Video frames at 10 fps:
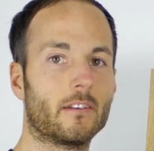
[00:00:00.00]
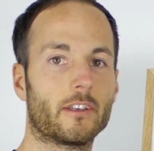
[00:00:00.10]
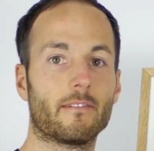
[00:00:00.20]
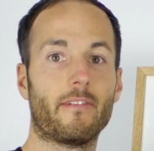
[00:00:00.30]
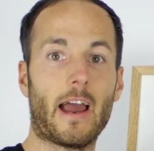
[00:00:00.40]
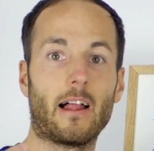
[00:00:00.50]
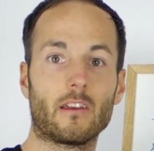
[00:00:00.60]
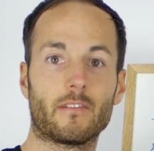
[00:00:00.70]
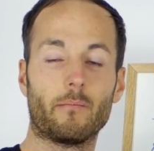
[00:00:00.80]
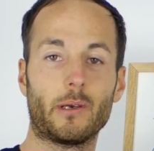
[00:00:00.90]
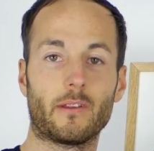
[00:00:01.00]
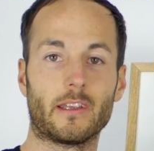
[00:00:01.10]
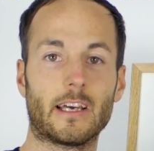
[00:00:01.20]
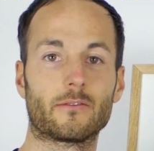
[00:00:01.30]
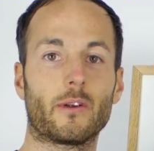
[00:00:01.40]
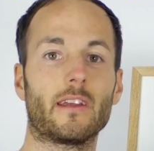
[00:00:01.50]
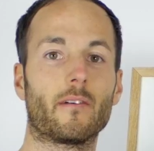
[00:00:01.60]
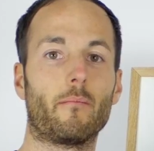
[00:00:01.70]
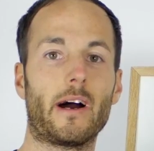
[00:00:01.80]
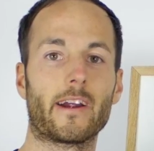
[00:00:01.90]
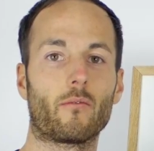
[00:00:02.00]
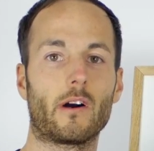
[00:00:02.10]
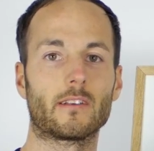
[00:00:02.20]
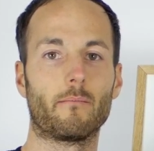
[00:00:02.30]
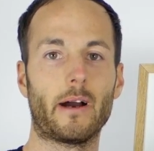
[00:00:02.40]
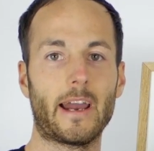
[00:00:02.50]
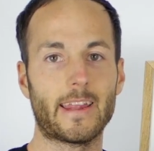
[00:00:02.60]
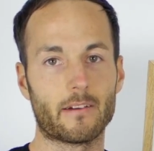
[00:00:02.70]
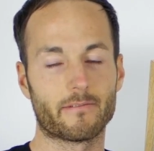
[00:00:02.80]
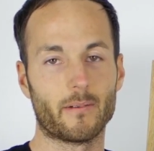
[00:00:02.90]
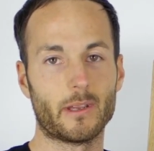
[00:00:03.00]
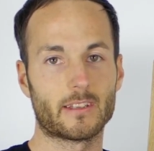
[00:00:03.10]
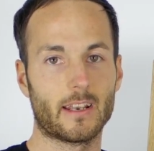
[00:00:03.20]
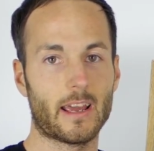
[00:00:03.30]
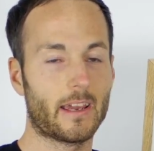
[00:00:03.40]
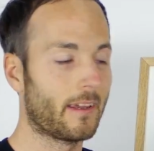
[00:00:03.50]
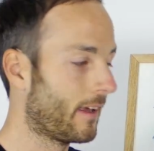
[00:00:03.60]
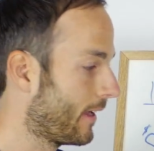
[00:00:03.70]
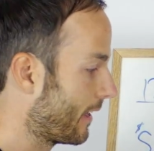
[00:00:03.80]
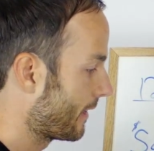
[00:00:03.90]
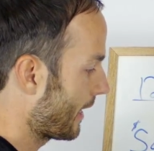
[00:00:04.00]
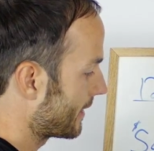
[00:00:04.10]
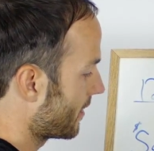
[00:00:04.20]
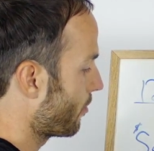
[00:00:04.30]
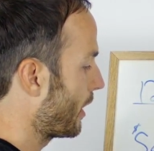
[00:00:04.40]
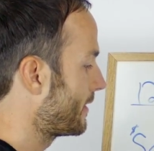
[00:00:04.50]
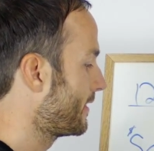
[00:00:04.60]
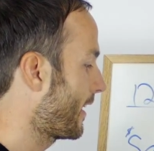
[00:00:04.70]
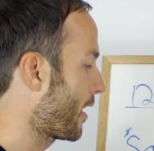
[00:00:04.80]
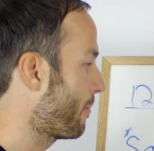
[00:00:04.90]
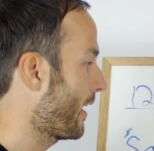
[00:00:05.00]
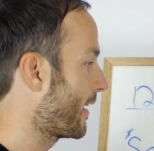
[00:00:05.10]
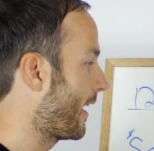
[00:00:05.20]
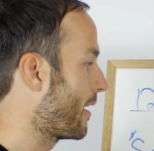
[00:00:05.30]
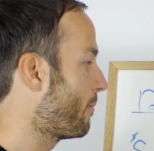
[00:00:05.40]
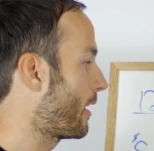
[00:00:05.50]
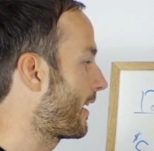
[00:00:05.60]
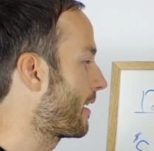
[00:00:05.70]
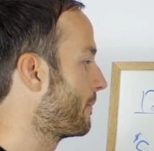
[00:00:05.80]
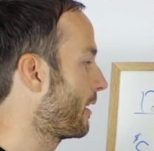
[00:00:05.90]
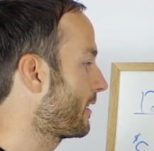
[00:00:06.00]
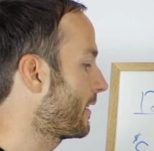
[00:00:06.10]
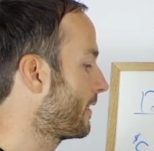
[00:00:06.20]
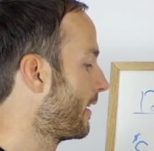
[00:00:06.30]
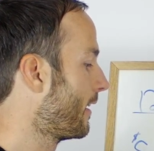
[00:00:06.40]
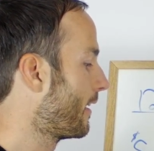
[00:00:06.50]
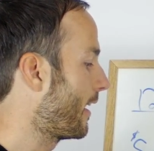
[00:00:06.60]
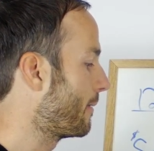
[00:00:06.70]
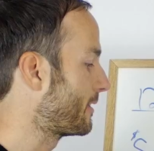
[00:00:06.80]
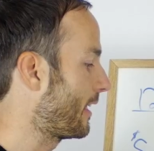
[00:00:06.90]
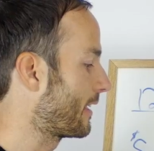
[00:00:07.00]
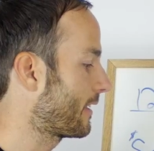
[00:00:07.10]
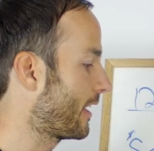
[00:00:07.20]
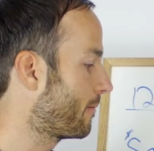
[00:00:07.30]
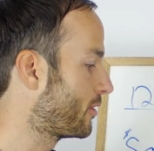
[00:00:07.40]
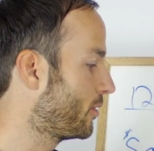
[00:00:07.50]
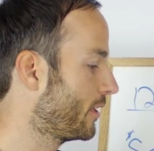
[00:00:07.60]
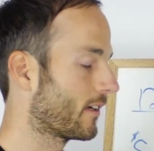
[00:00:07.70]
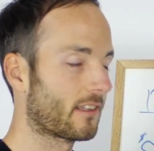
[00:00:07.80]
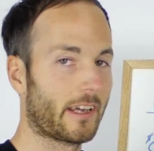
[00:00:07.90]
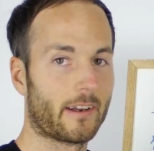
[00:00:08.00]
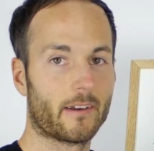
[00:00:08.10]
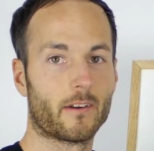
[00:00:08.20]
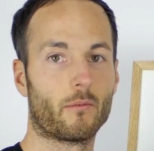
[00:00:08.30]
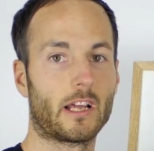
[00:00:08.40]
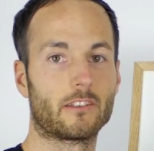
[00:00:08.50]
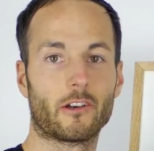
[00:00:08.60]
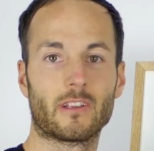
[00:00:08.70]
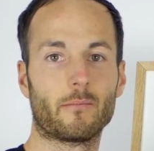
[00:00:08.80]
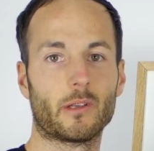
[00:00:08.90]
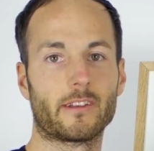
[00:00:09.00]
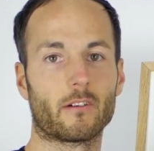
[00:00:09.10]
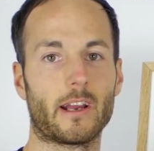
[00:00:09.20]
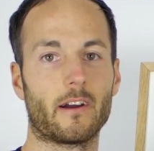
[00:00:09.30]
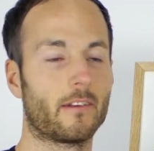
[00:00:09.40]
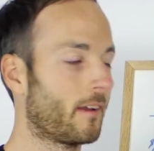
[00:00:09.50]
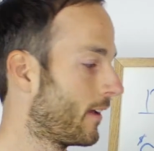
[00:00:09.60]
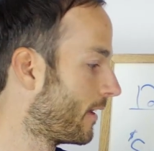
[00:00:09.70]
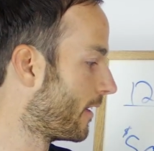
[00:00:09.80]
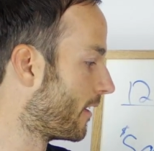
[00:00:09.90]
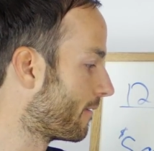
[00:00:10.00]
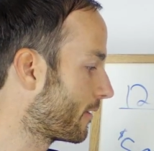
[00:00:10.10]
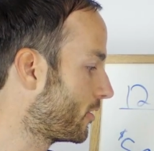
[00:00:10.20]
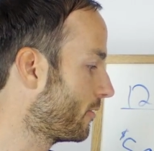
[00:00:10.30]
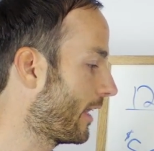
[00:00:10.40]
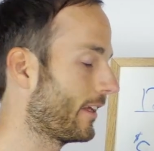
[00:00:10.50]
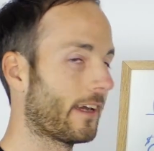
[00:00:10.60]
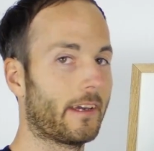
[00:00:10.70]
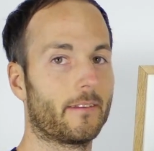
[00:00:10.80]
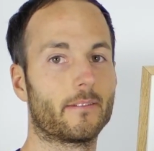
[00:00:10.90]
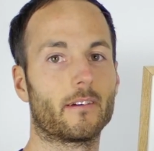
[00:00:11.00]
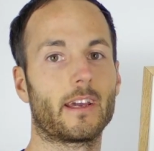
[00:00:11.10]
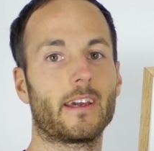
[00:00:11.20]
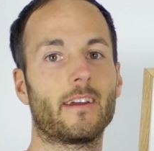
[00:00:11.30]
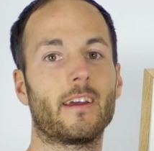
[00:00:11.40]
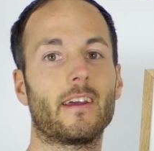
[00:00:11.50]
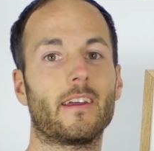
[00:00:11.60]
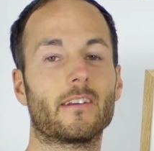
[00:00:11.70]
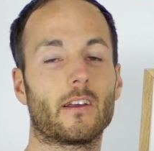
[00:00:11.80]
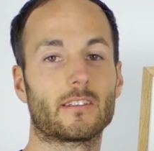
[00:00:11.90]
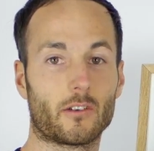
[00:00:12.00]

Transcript: to the value of the building. That's what, if a buyer wanted to buy that from me today, that's the price he's got to pay. I bought it at $1 million. I'm selling to him 2 years later when I turn the building around for $288,000. Okay, so that's a